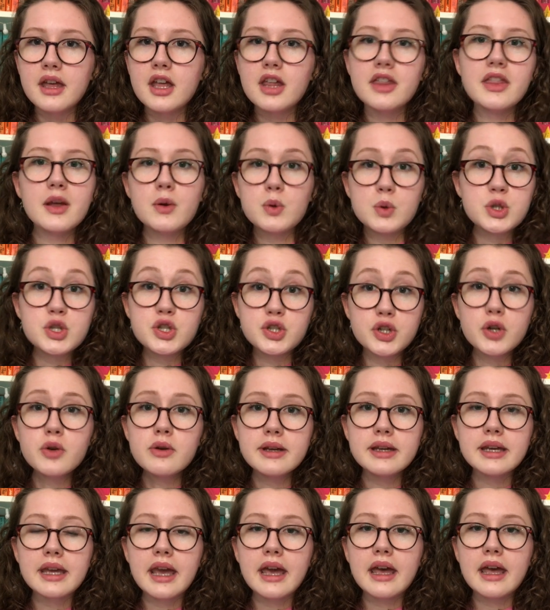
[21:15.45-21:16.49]
They were just
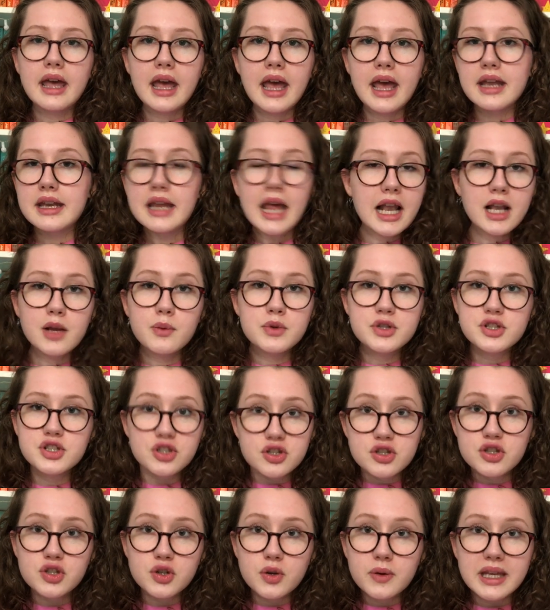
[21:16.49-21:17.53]
doing it. And Ella was
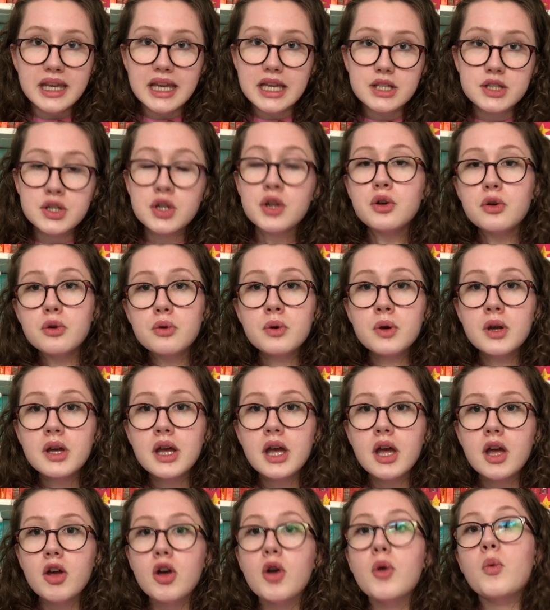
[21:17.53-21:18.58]
just doing it too,
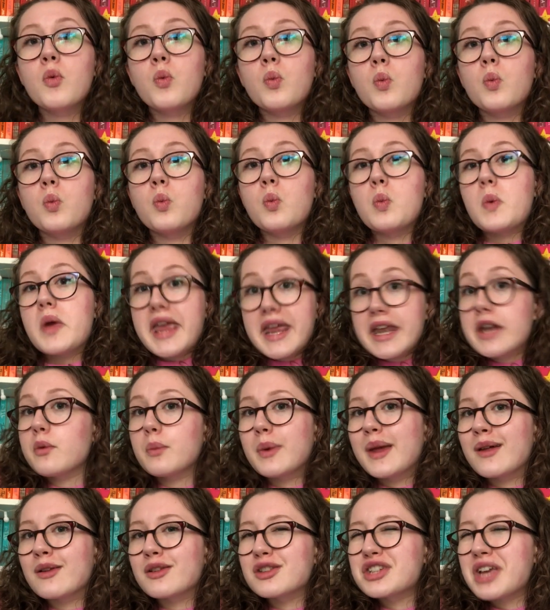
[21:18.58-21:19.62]
in a
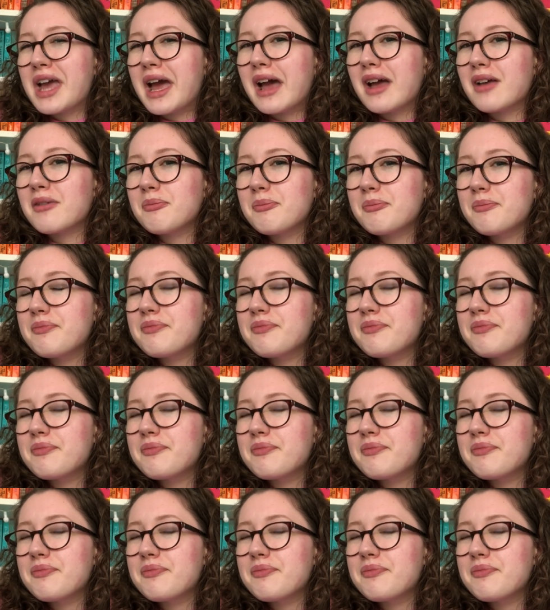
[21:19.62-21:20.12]
wheelchair.